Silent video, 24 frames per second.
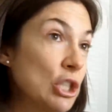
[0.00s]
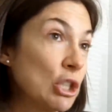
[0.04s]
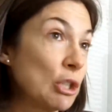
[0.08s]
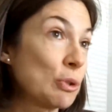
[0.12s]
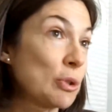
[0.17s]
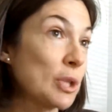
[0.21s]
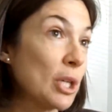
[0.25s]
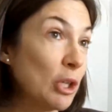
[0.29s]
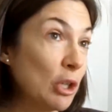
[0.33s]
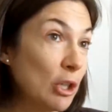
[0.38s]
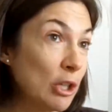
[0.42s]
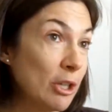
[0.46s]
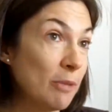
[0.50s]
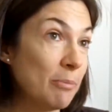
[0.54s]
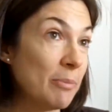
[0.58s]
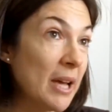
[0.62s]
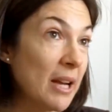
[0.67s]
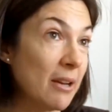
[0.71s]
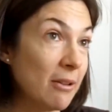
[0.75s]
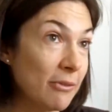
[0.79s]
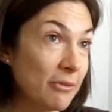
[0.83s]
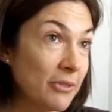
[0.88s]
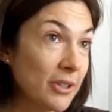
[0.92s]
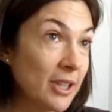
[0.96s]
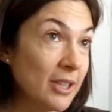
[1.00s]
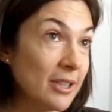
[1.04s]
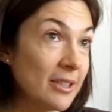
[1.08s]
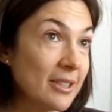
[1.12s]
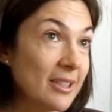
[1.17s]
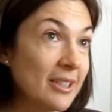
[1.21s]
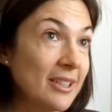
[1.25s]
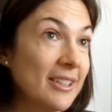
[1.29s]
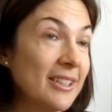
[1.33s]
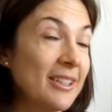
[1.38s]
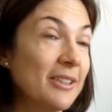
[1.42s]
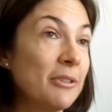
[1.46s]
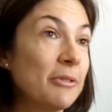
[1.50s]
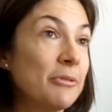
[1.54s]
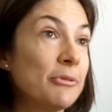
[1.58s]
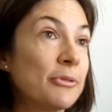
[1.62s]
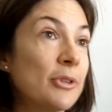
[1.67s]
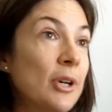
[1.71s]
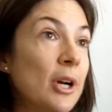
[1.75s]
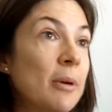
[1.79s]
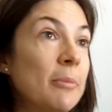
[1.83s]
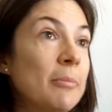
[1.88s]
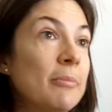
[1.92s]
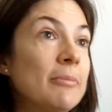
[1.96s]
children could benefit
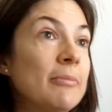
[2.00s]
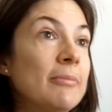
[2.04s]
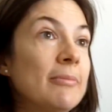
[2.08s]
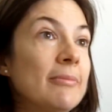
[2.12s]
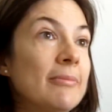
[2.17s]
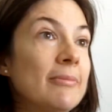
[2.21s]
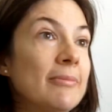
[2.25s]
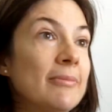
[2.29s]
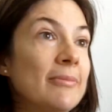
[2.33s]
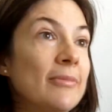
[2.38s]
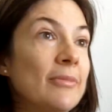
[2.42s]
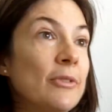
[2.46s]
from